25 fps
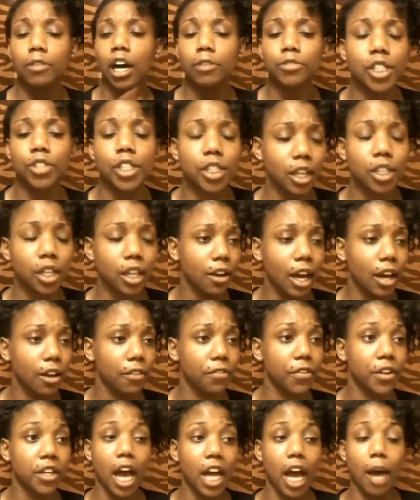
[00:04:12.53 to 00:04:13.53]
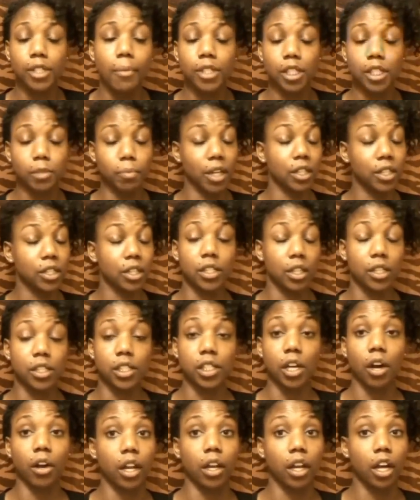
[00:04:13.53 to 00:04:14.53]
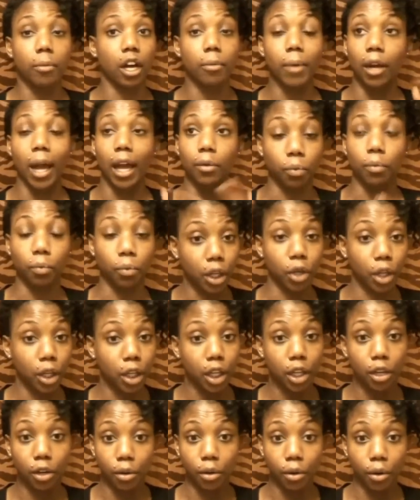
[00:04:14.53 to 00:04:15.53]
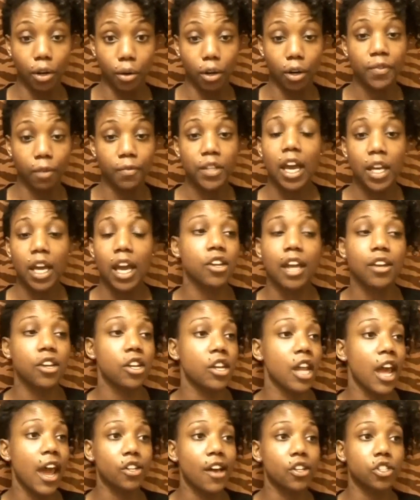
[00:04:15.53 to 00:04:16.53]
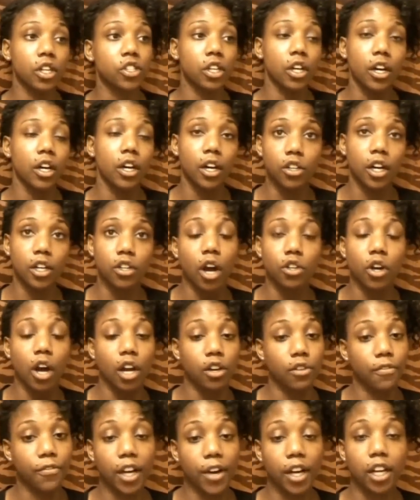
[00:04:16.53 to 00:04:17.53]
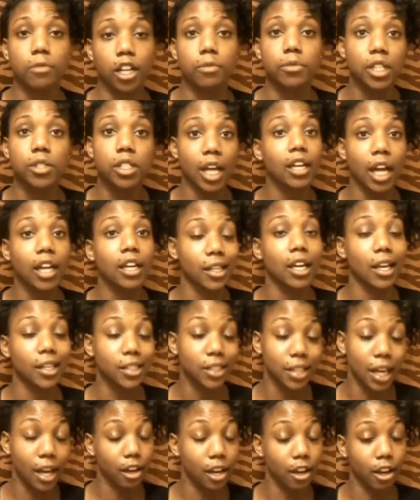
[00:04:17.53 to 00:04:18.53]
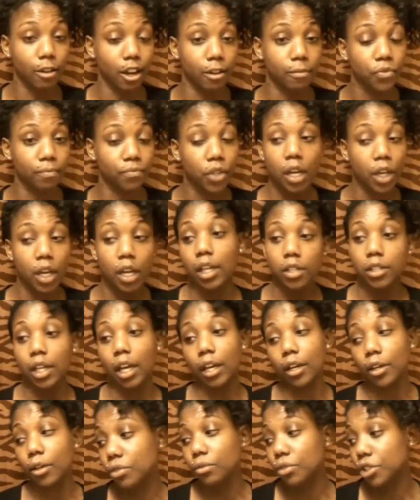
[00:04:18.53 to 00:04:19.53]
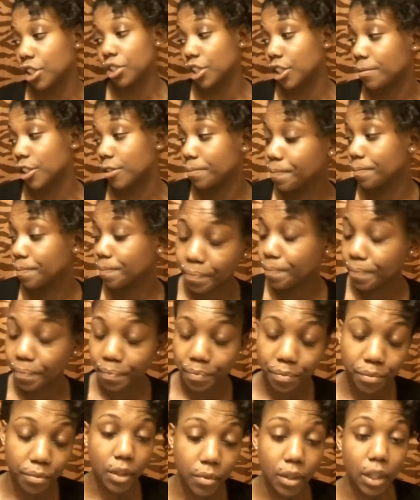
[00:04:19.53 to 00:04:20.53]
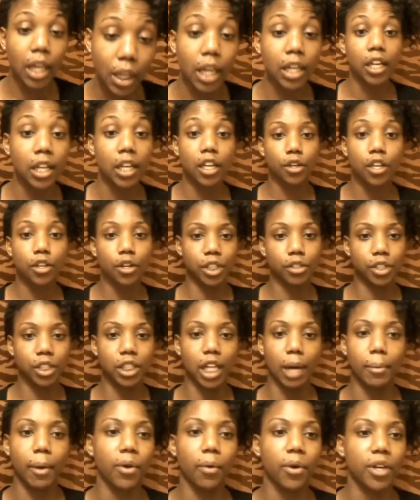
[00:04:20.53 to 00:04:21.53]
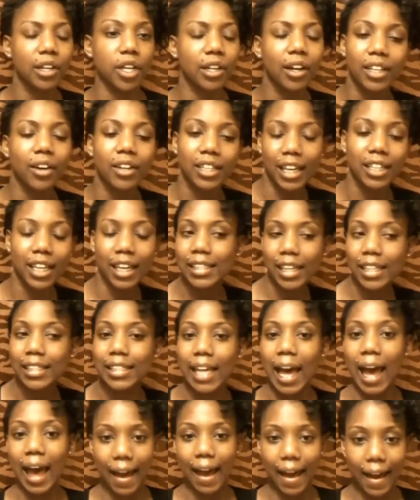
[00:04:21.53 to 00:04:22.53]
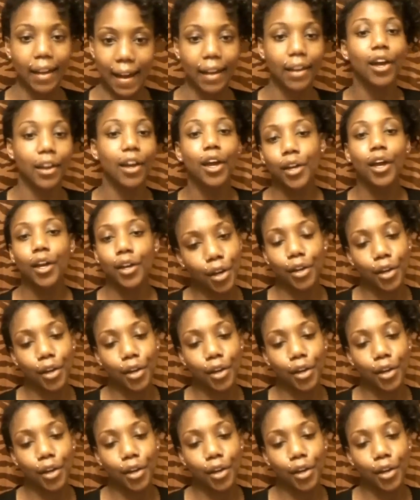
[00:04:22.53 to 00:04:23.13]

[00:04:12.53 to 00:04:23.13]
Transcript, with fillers: Um, Jessica Counterfeit Dime is basically sucking up, like, really, girl? And then ask her, you know, are you fucking him? She's like, yes, I am. It's like, oh, shit. And then, you know, she's talking about, well, you know, the dick is all right.